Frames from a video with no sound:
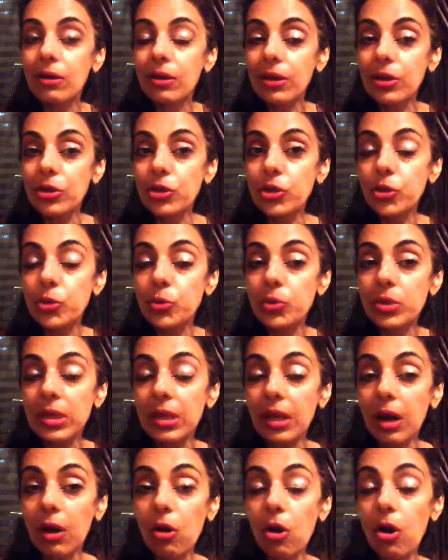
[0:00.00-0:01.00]
issues in
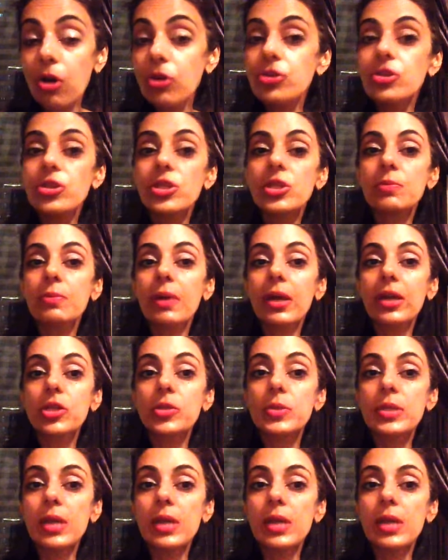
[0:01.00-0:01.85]
our conscious mind as in